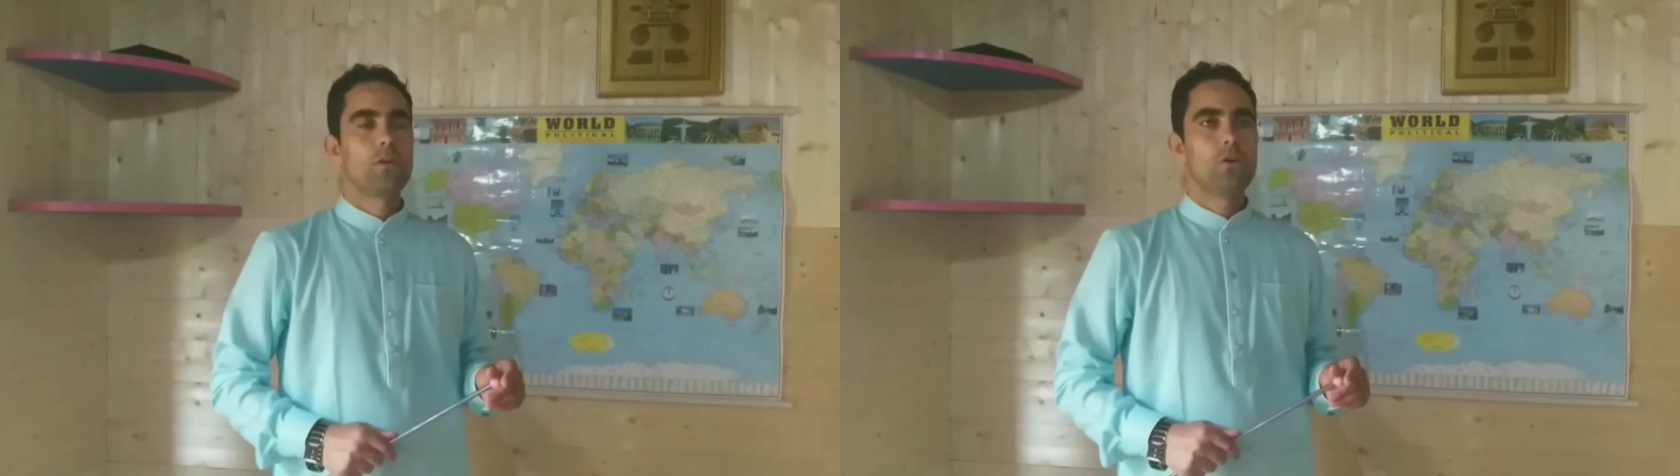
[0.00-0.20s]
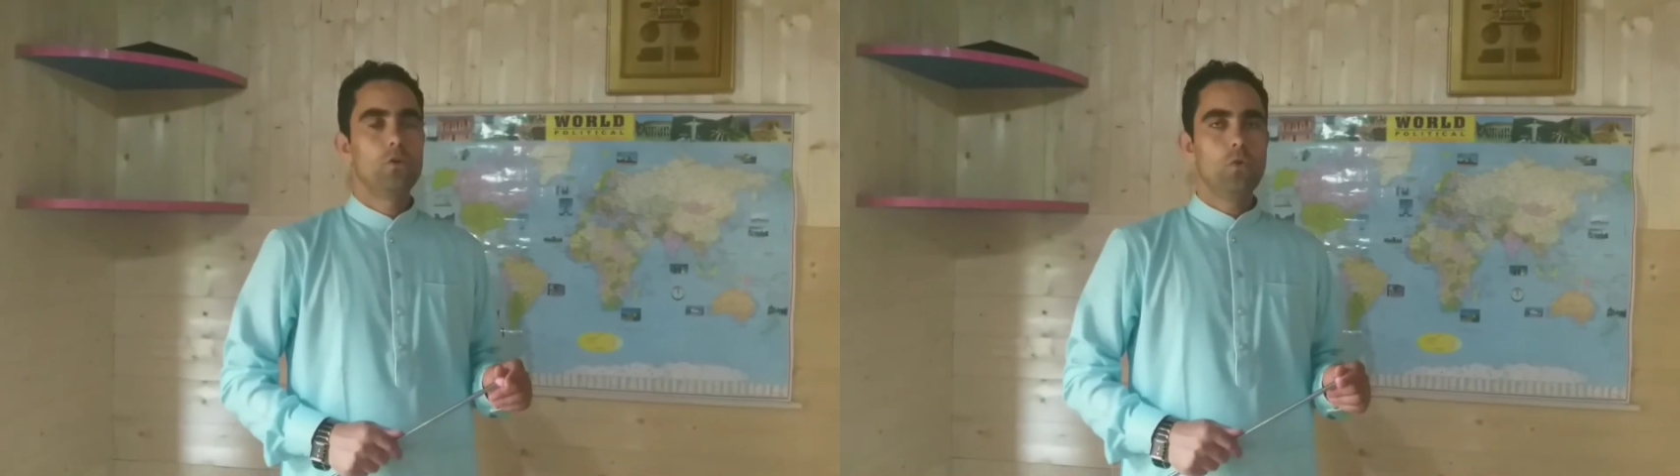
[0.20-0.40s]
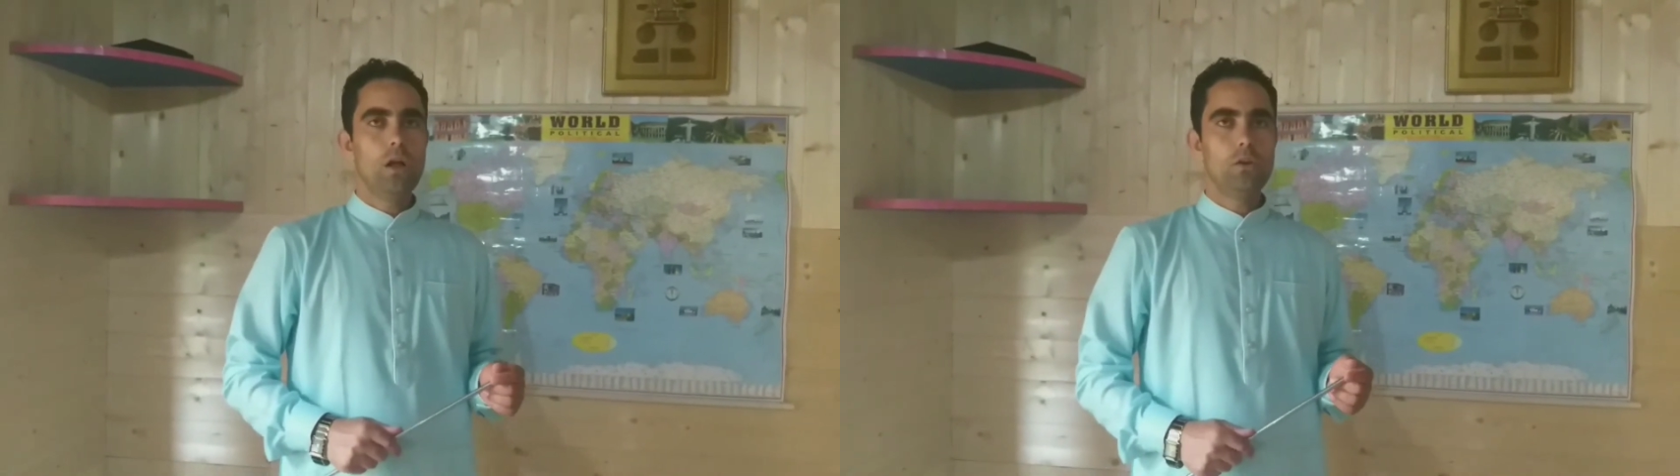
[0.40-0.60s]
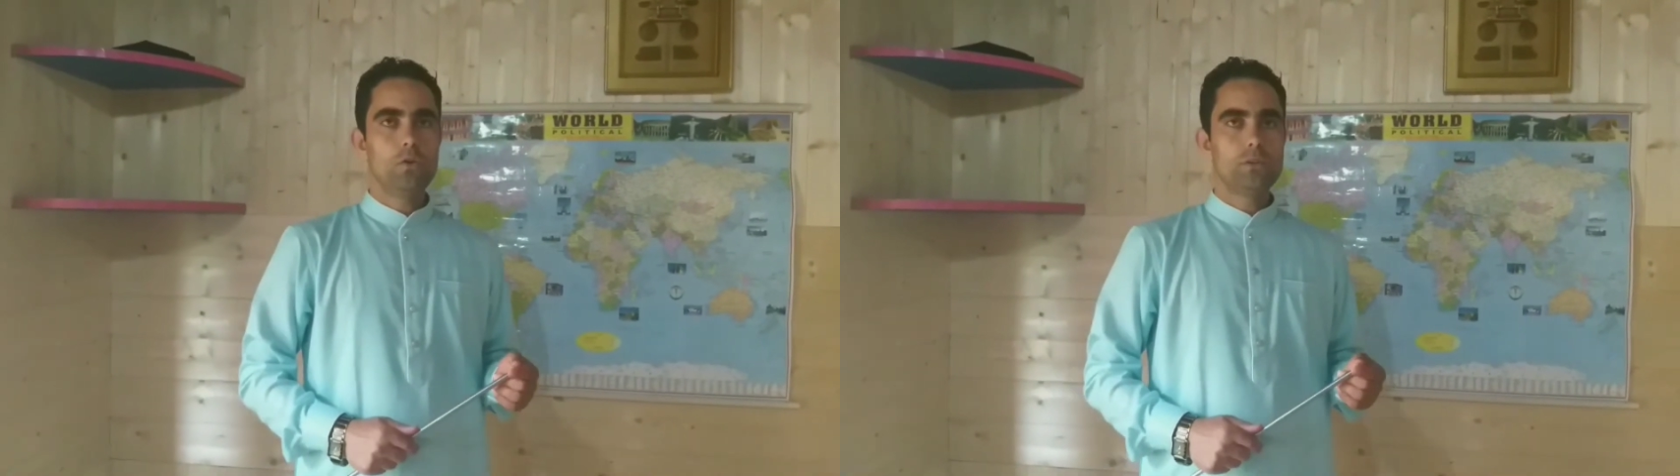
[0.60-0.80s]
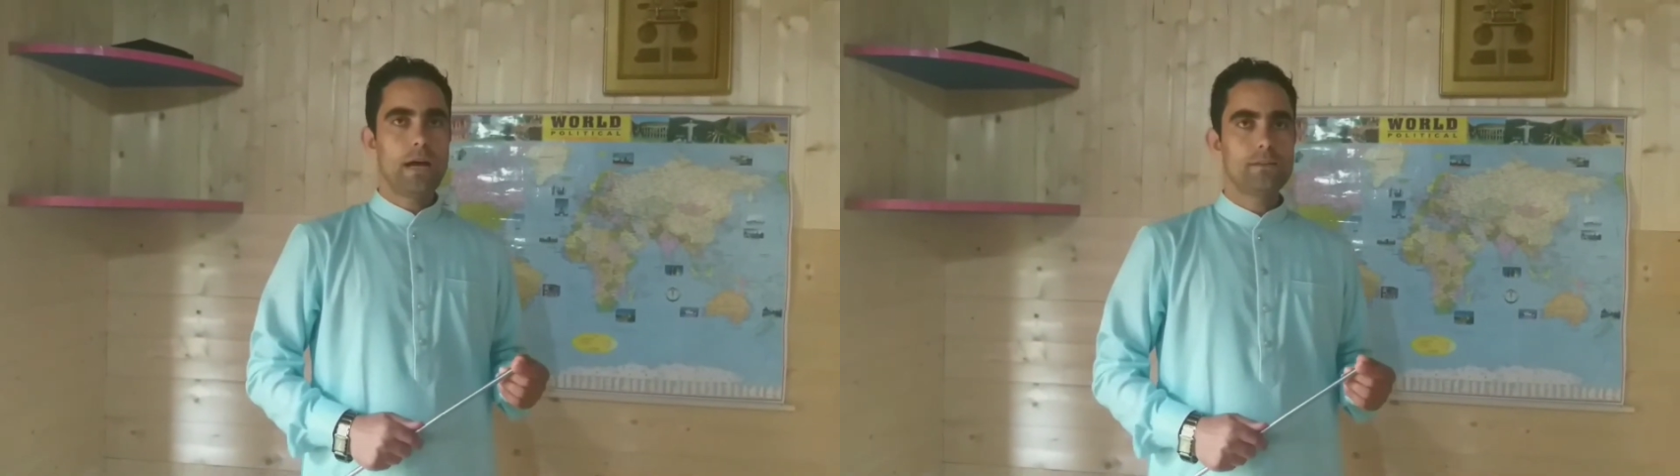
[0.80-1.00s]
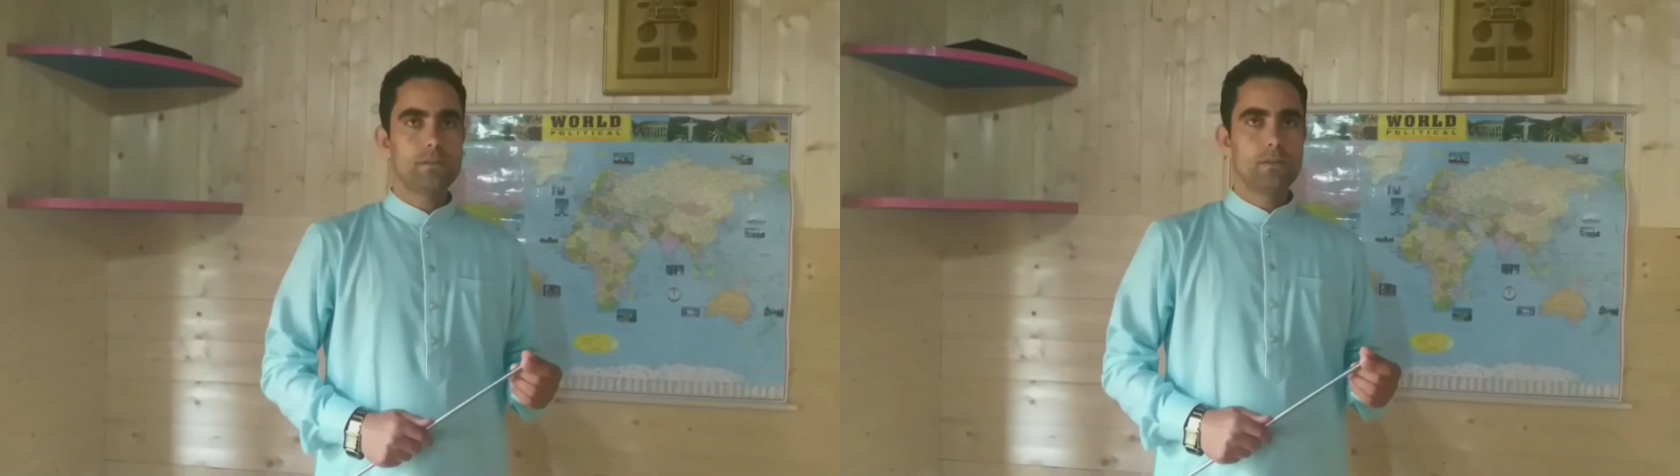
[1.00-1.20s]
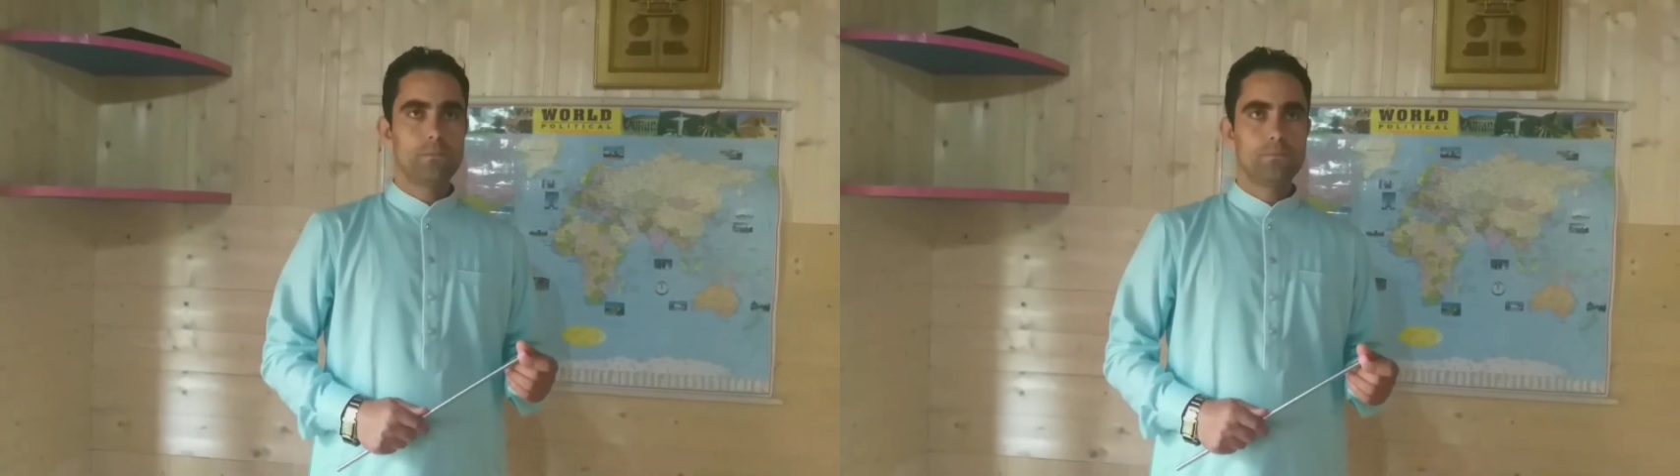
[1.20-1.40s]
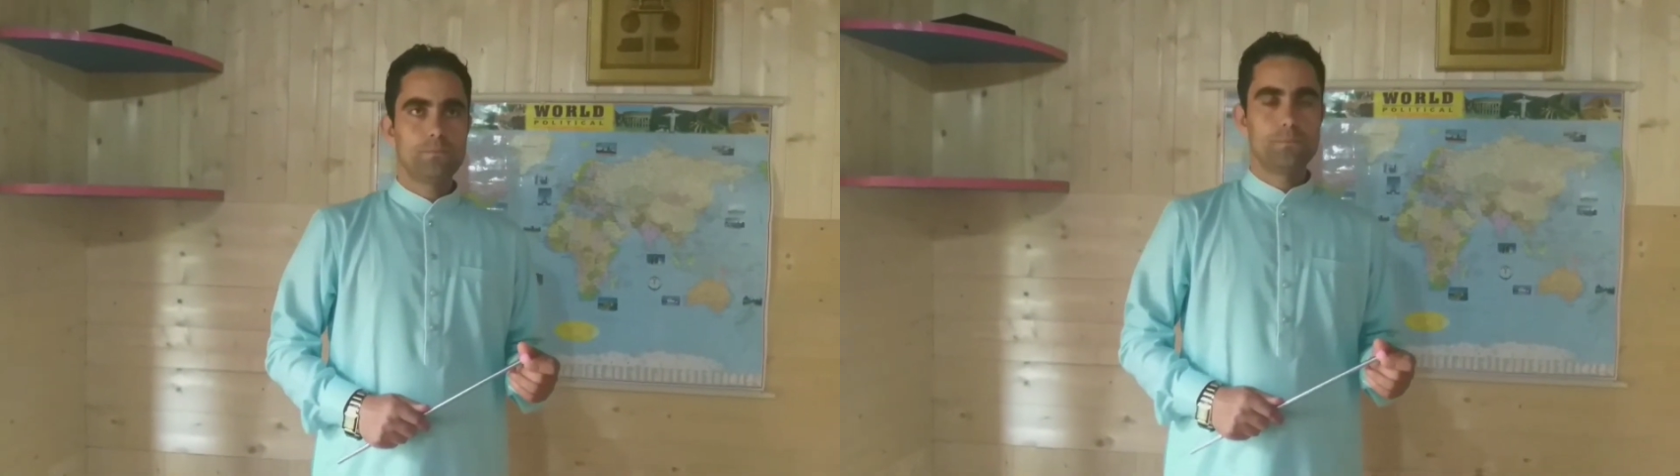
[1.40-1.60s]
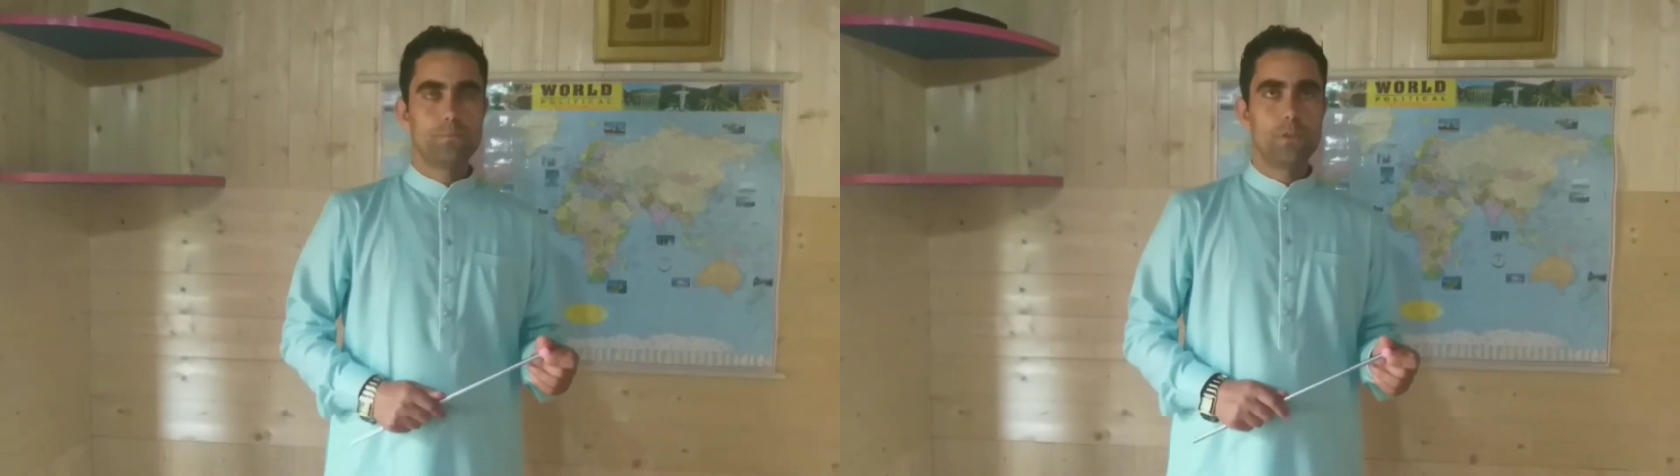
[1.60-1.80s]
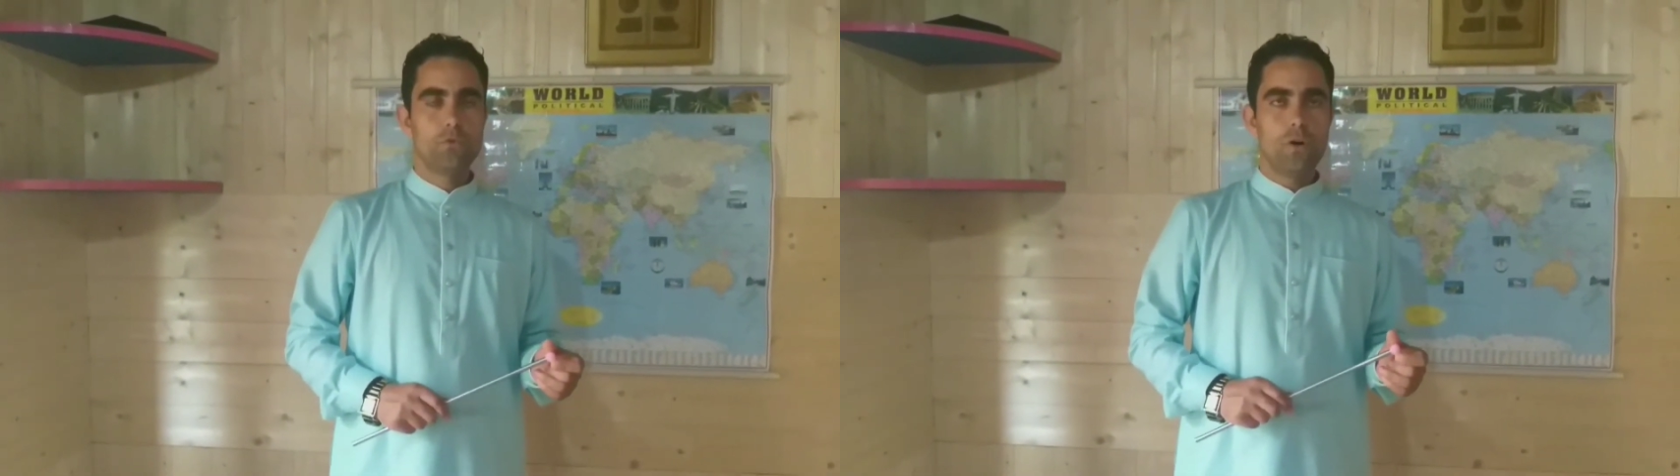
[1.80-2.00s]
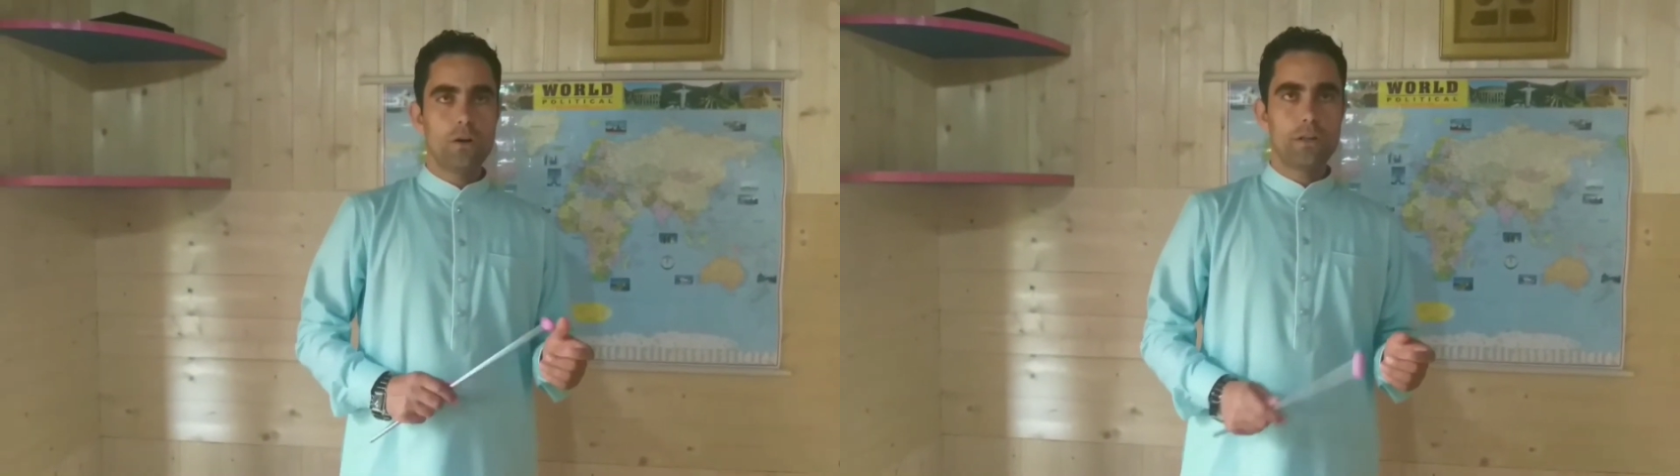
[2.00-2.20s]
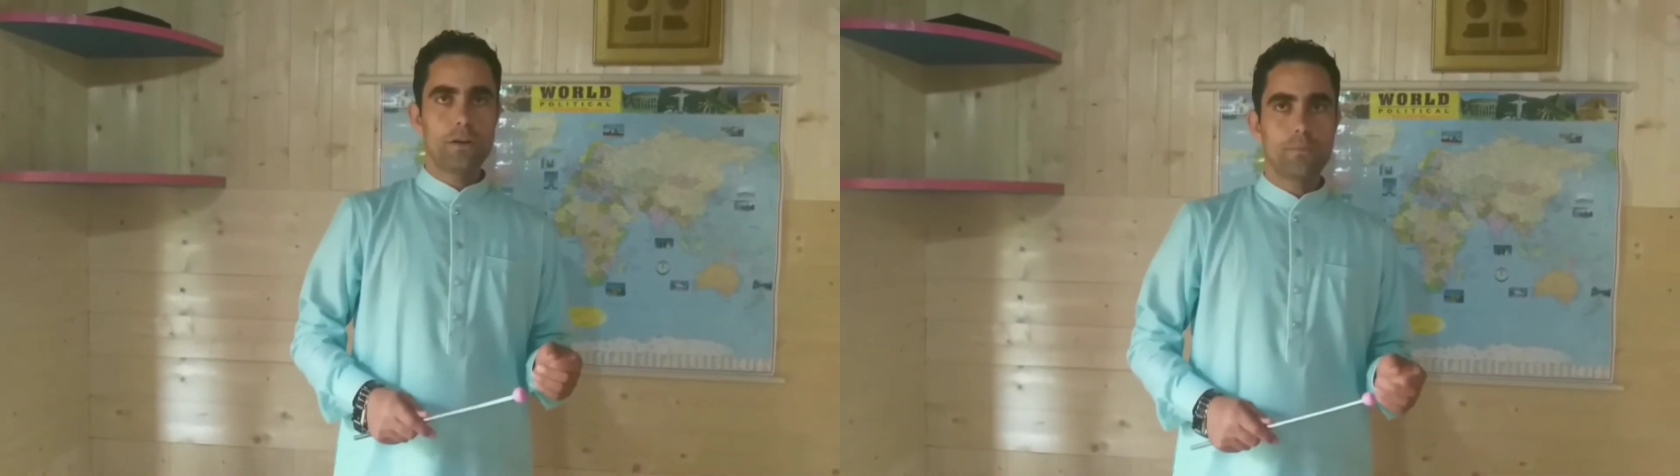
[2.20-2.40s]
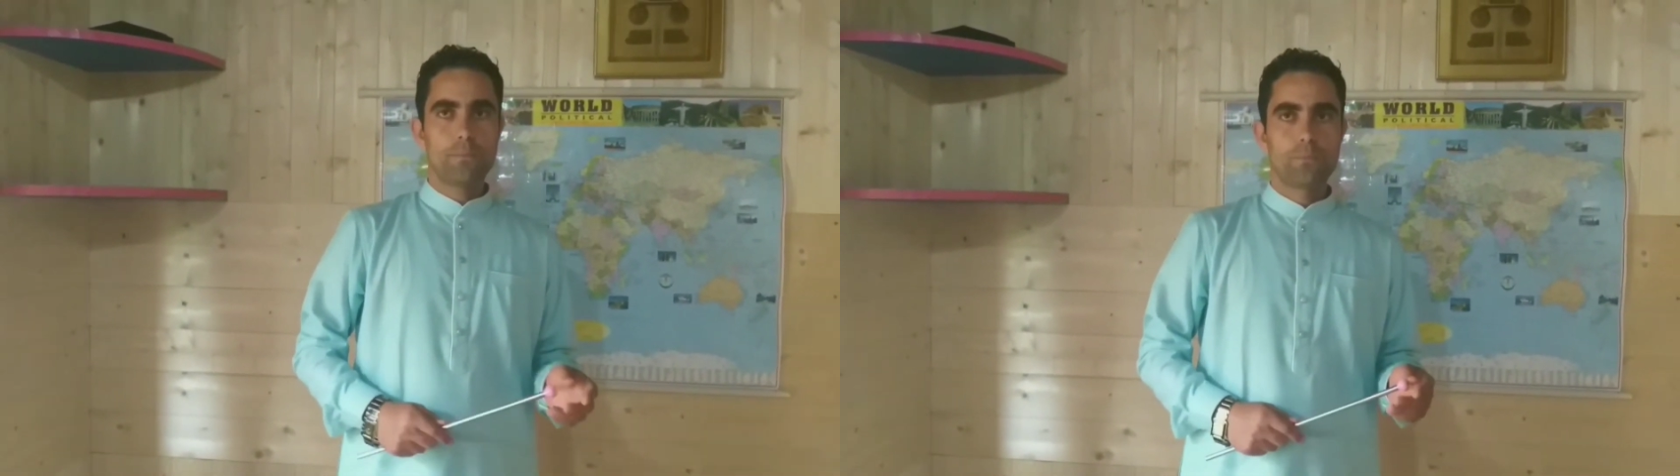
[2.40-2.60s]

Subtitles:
You all know that the water